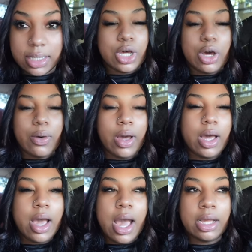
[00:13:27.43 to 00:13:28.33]
So,
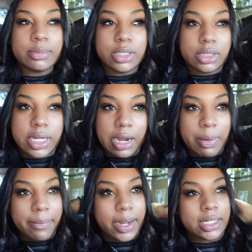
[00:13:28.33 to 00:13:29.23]
I'm so tired.
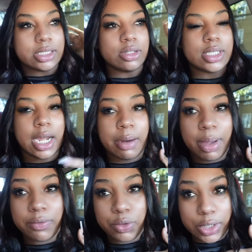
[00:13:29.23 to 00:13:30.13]
My body is so tired.
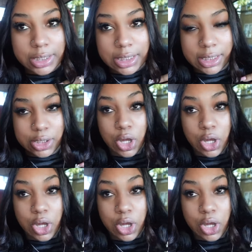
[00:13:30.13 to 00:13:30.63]
My voice is